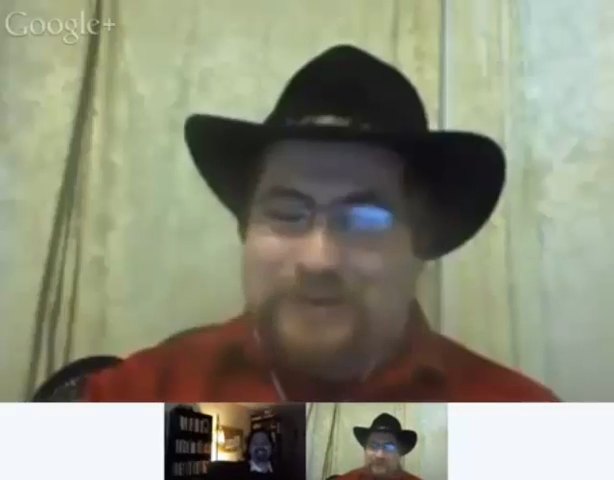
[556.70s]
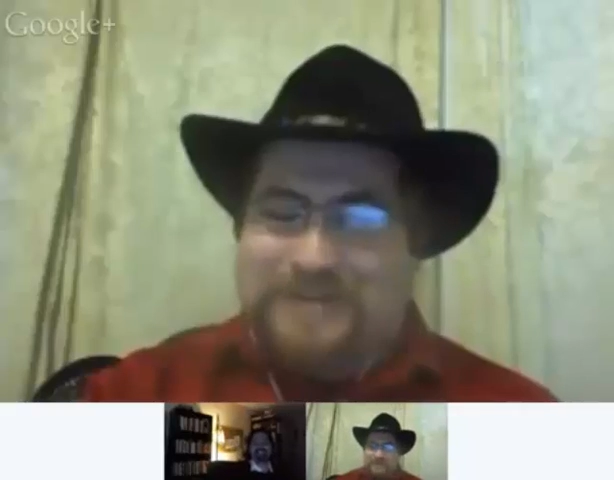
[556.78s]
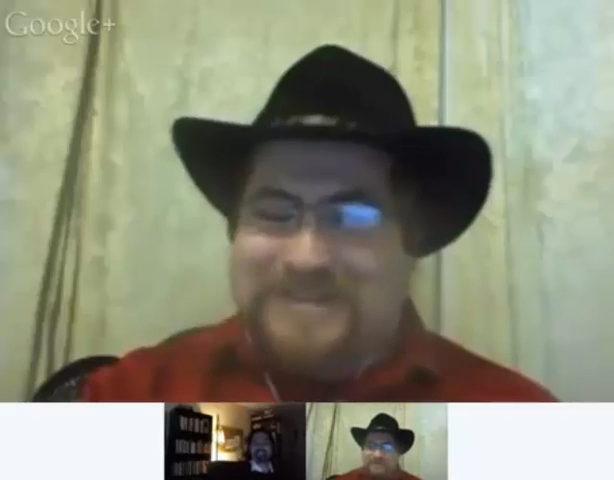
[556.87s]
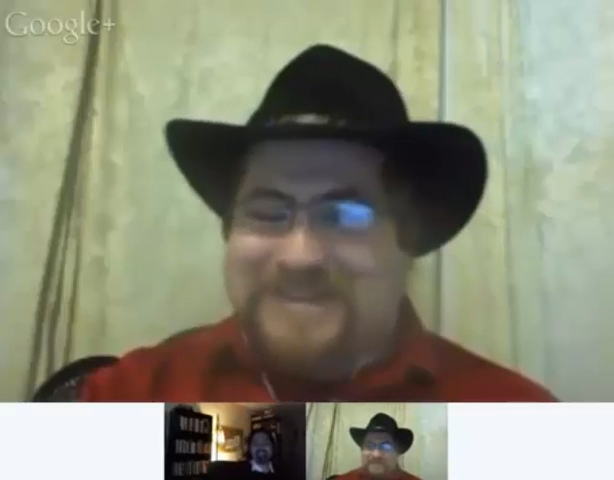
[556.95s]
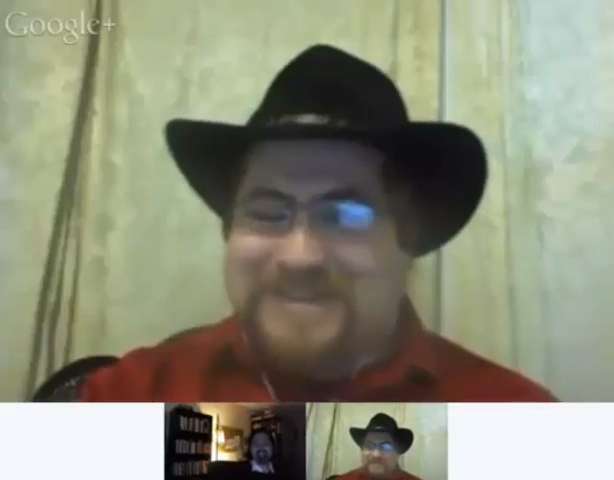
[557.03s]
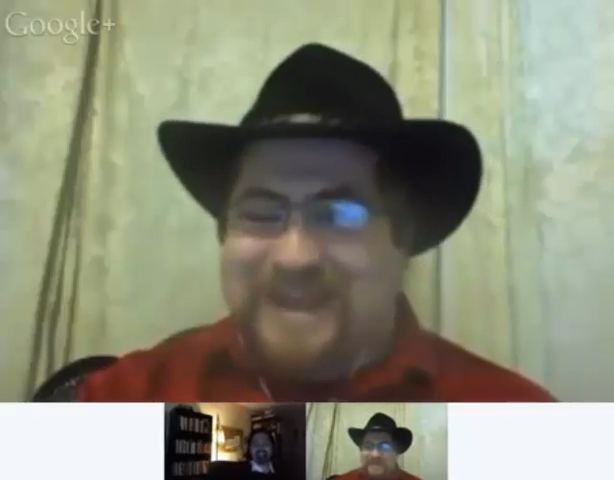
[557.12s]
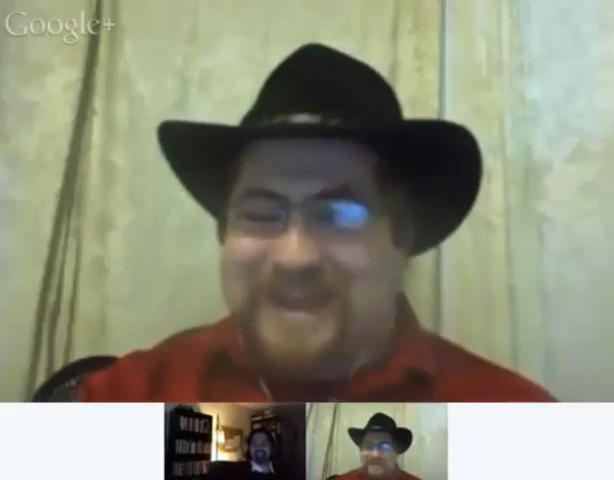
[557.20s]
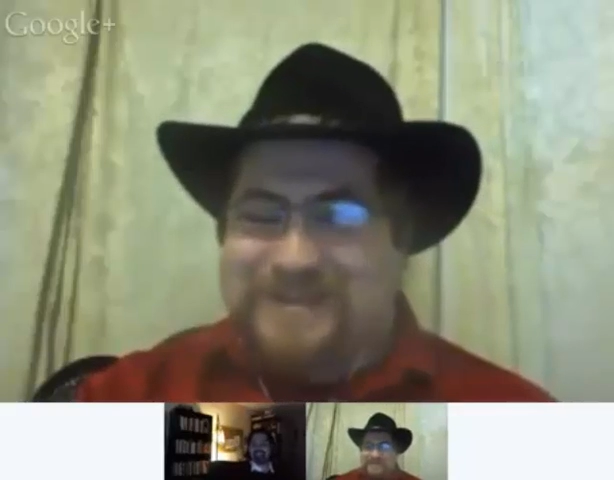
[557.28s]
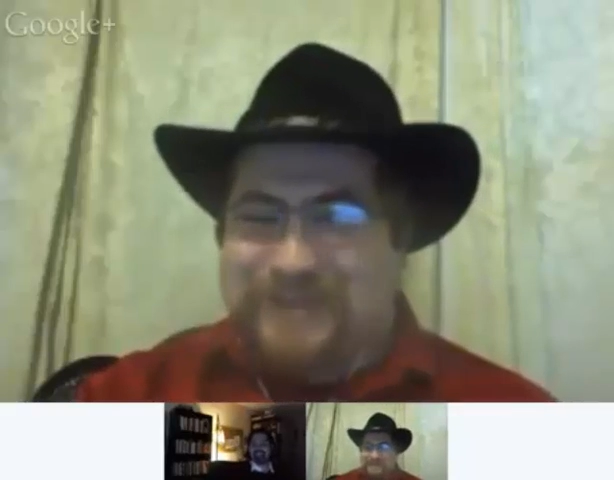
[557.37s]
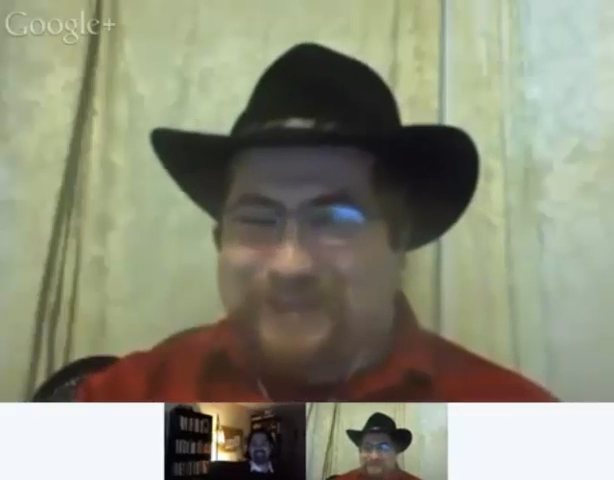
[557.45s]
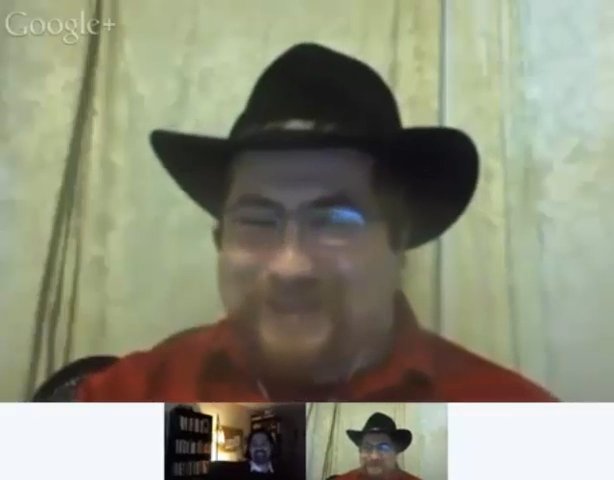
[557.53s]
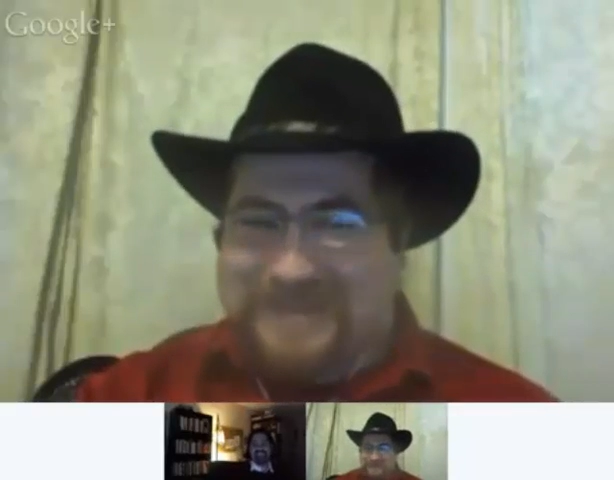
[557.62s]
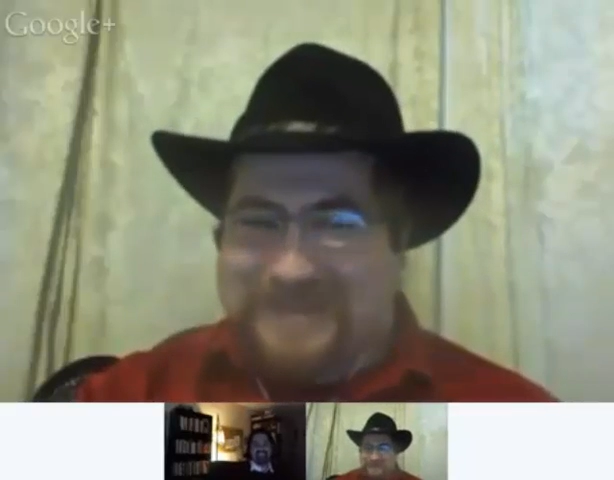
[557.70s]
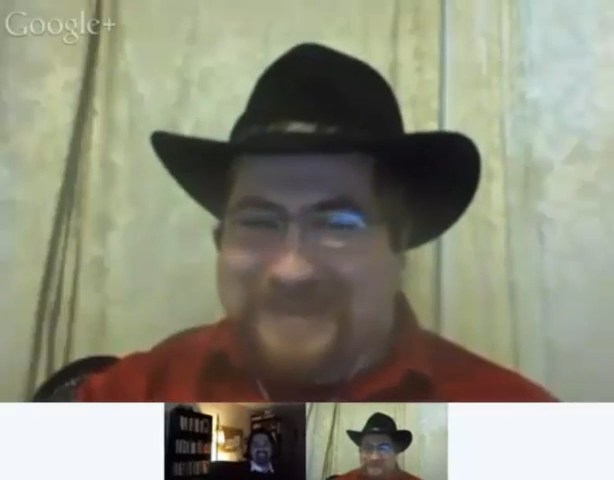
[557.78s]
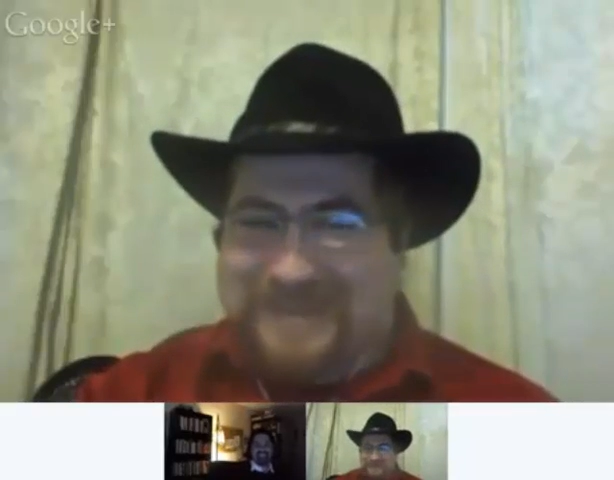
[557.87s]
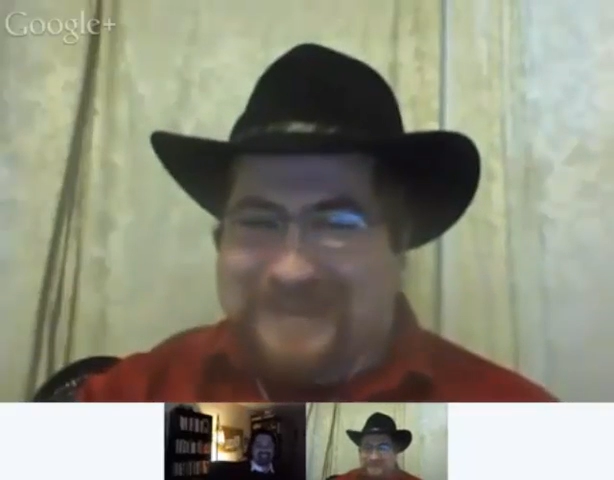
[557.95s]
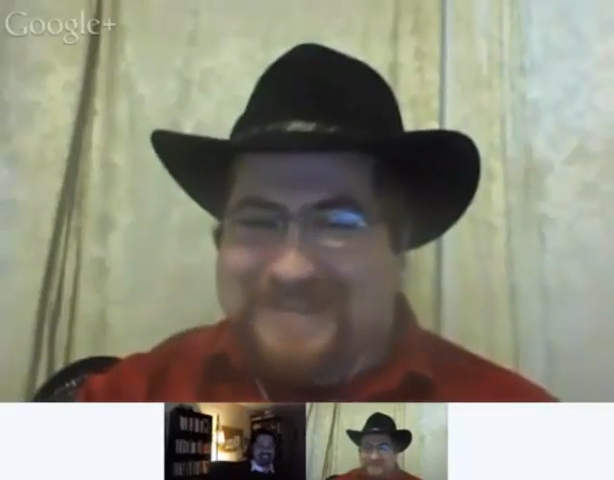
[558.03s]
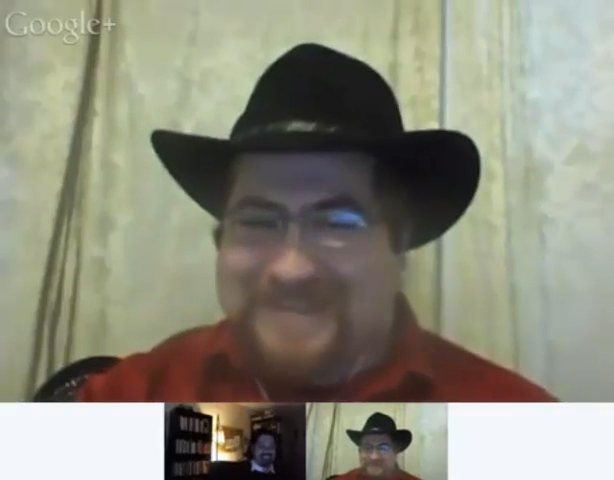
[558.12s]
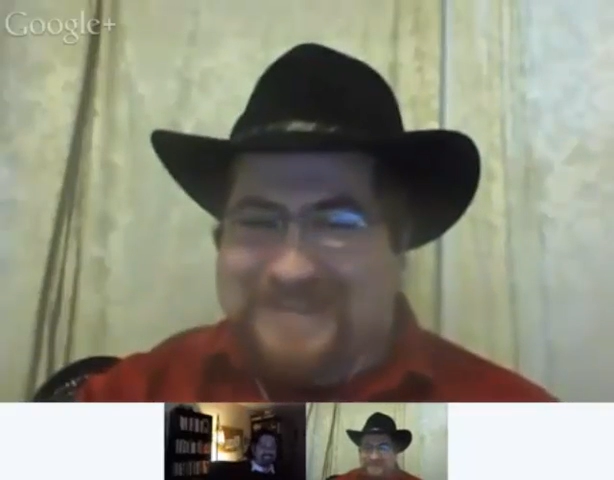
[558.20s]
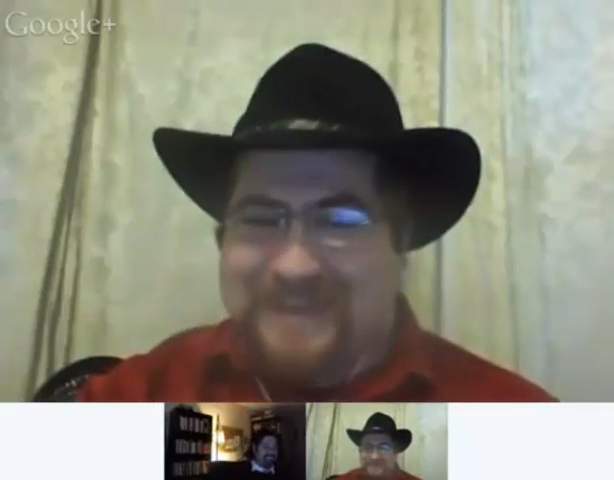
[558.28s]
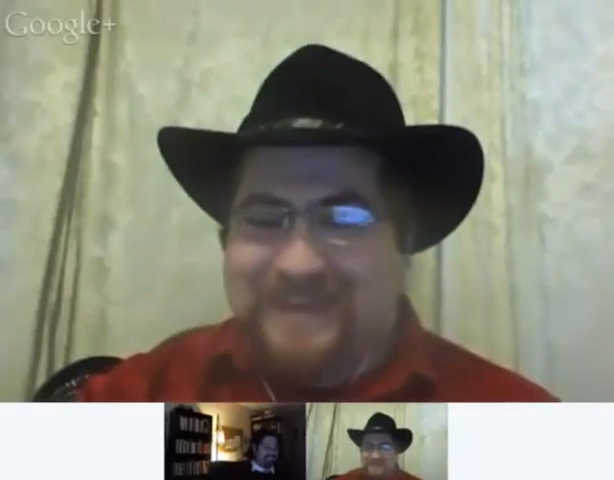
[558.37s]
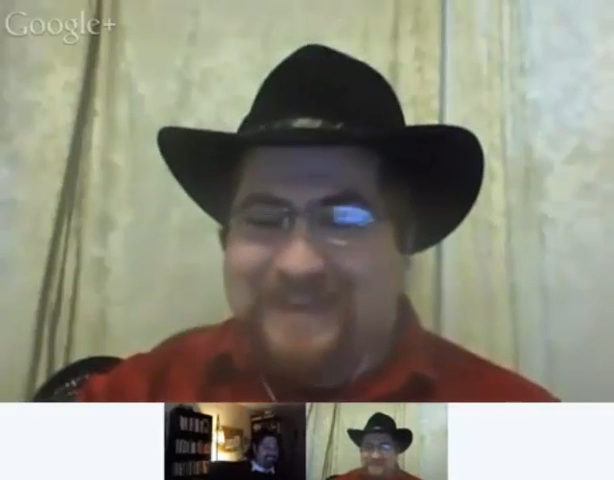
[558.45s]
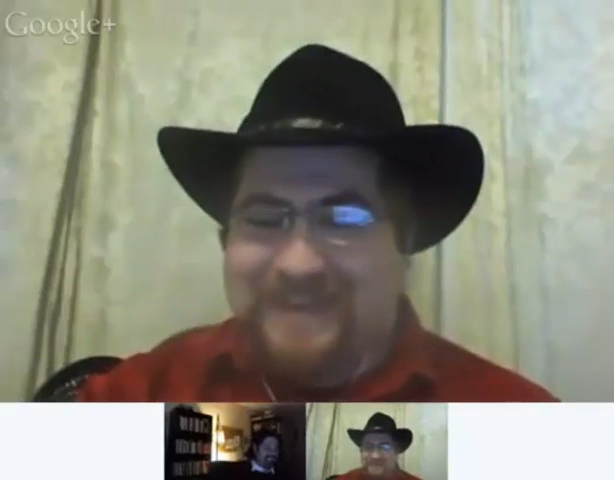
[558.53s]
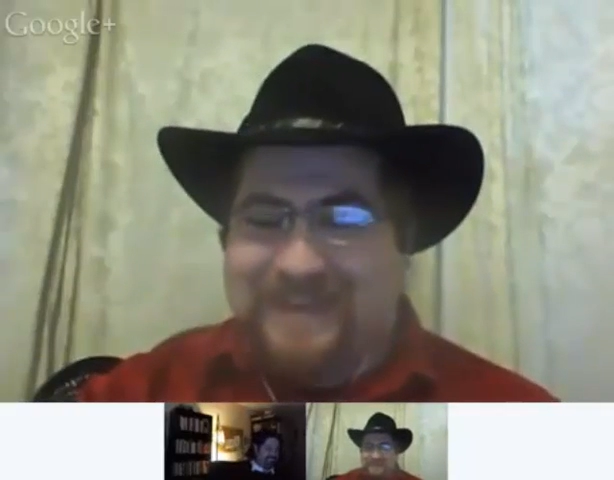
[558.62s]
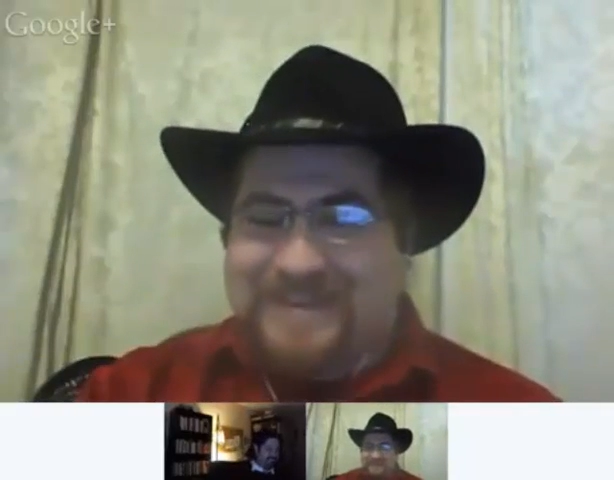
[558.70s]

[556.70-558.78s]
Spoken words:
Holmes as the Angel of Islington,